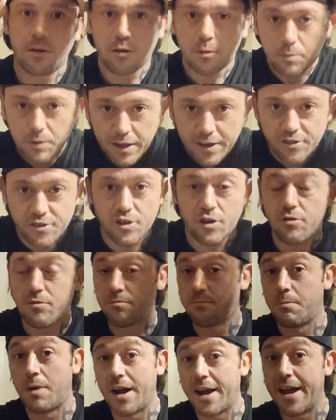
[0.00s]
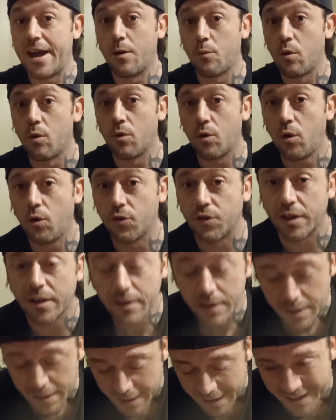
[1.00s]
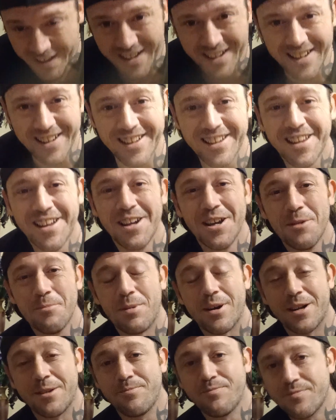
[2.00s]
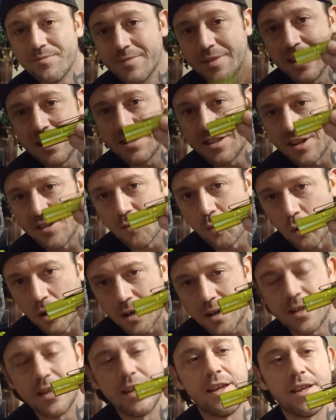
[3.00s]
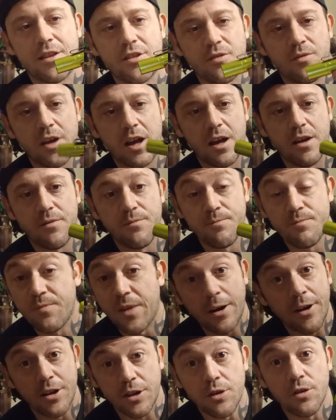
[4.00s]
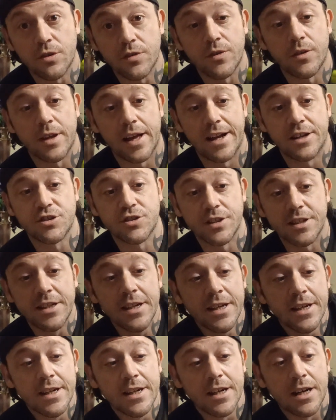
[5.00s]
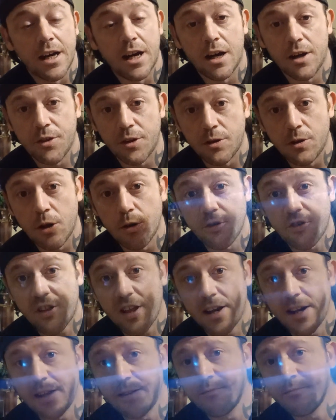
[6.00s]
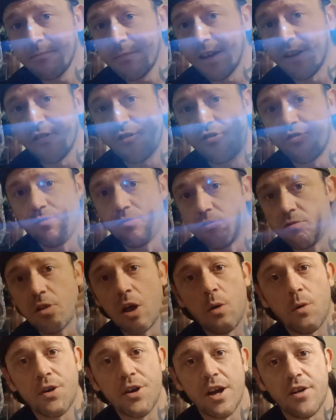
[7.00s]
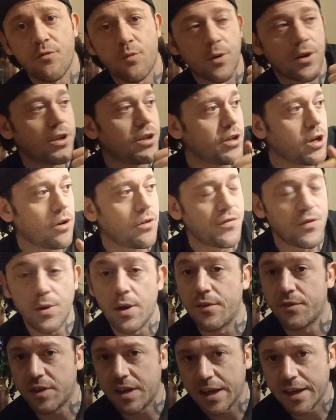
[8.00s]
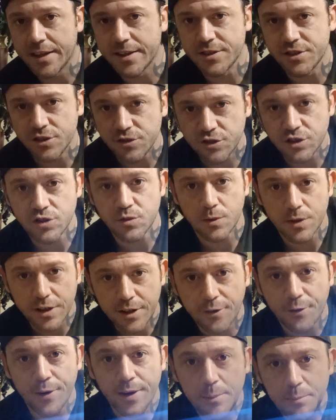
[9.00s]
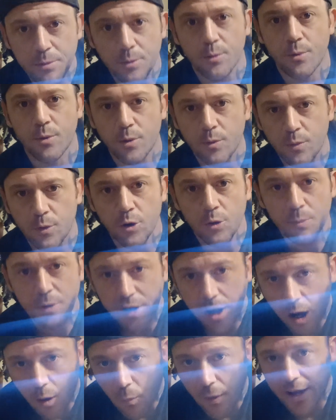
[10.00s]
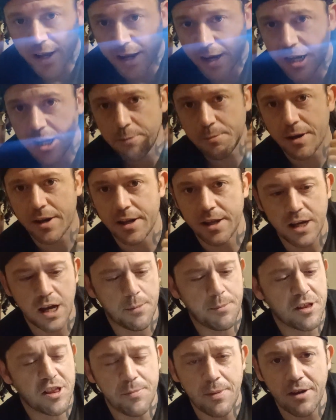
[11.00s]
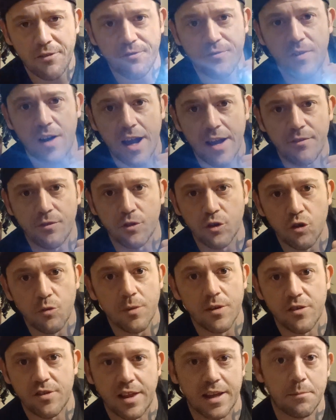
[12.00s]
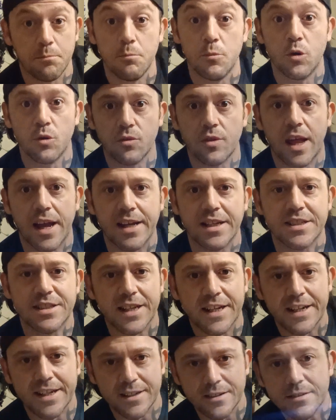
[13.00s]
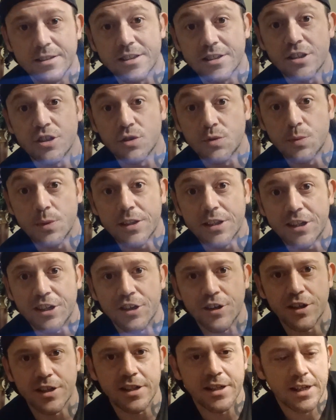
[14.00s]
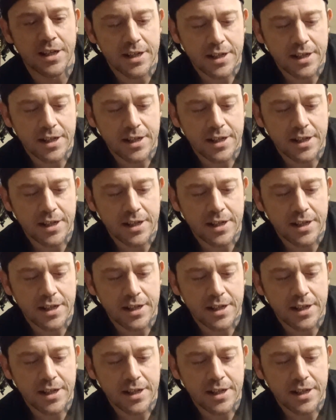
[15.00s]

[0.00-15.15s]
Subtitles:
be replaced, so my hat won't hold it. But it does work. It's very useful, actually. The low setting is low enough where, you know, if you have kids, you just want to creep through a room and not wake anybody up. It's about 5 lumens, like moonlight setting. This is really good.